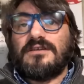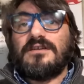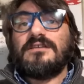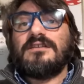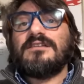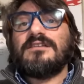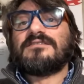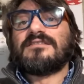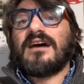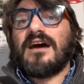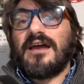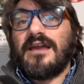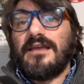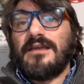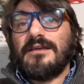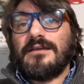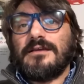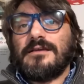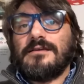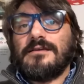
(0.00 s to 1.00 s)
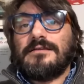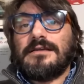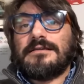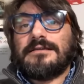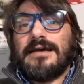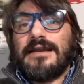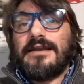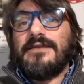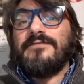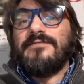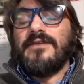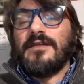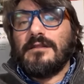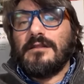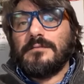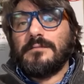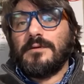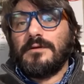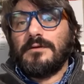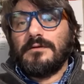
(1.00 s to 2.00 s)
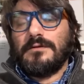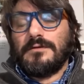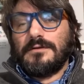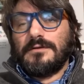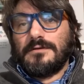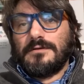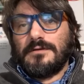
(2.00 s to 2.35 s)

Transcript: in design that are available